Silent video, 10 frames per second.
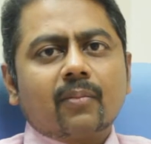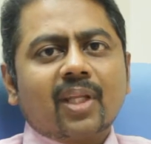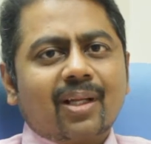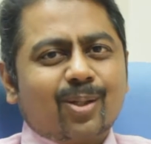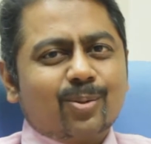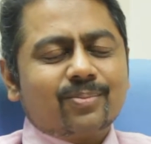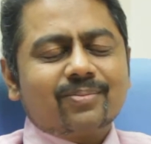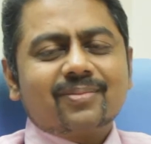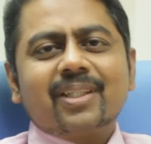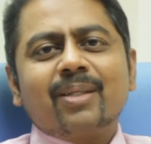Hello,
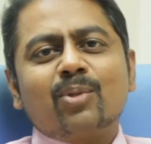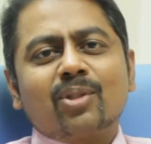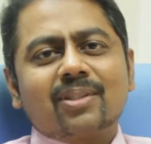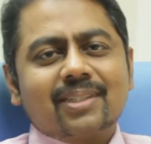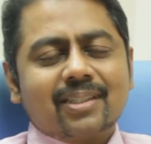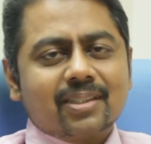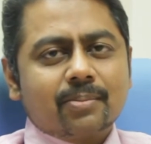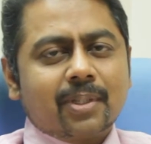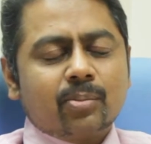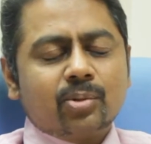I am Dr. Satish
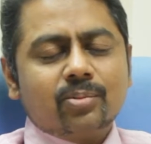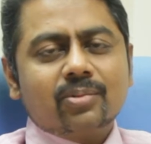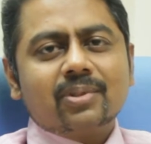Babu,